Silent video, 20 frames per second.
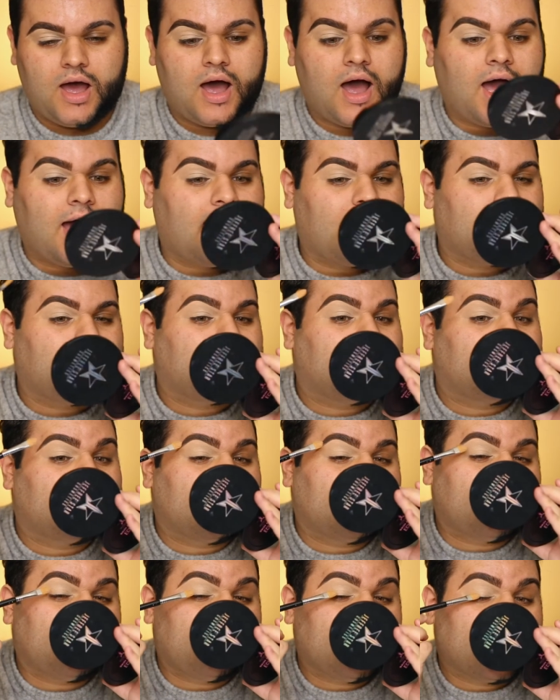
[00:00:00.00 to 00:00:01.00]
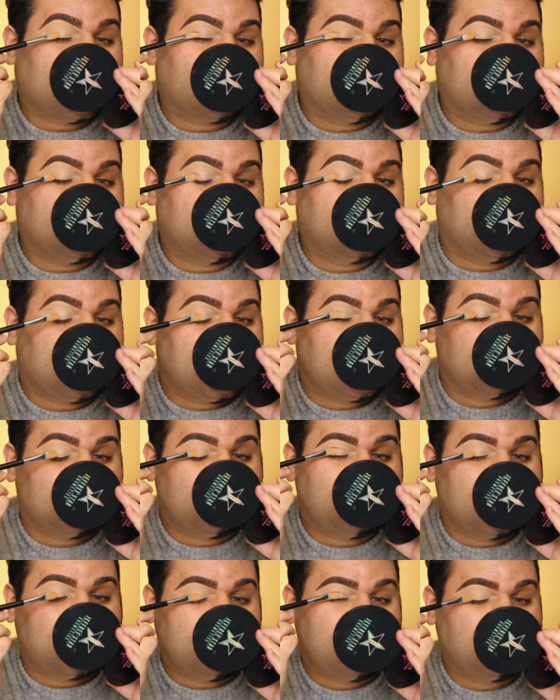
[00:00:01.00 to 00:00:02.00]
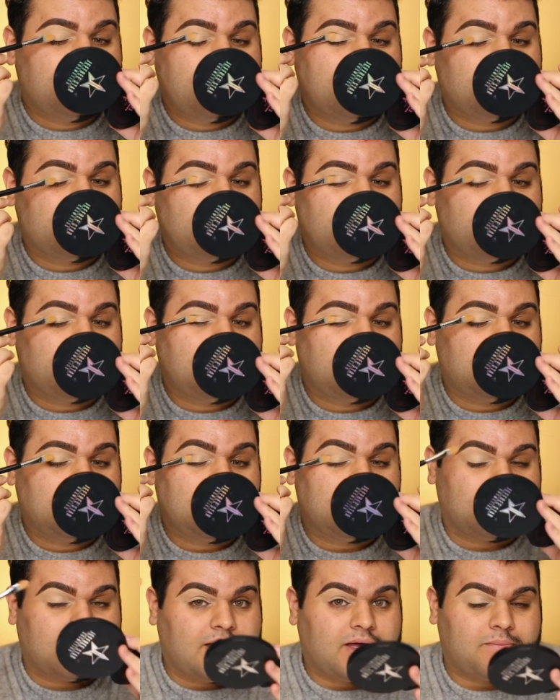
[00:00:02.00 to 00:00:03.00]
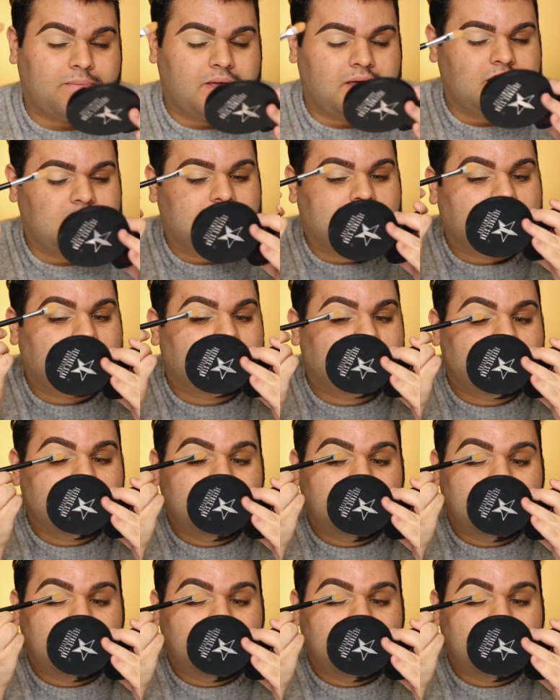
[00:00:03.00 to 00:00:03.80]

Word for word: I'm very glam, very fishy in my opinion